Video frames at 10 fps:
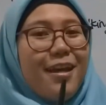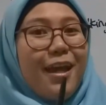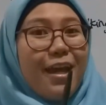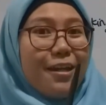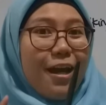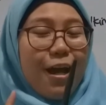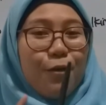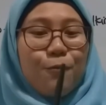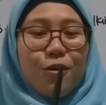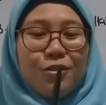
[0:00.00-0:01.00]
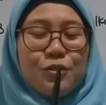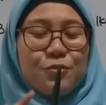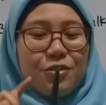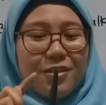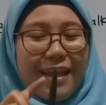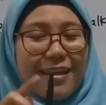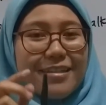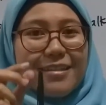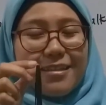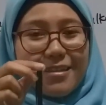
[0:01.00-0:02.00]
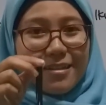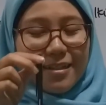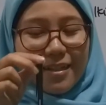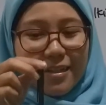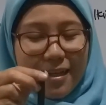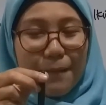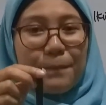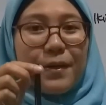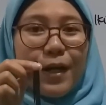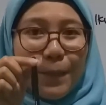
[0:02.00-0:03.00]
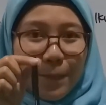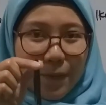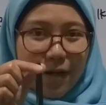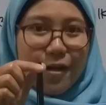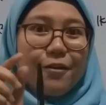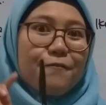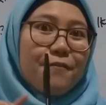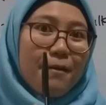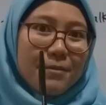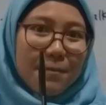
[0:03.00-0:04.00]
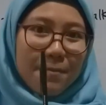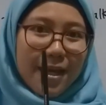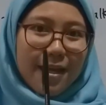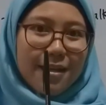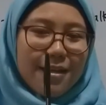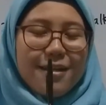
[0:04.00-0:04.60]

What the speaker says: And I want to take the cap apart from the pen.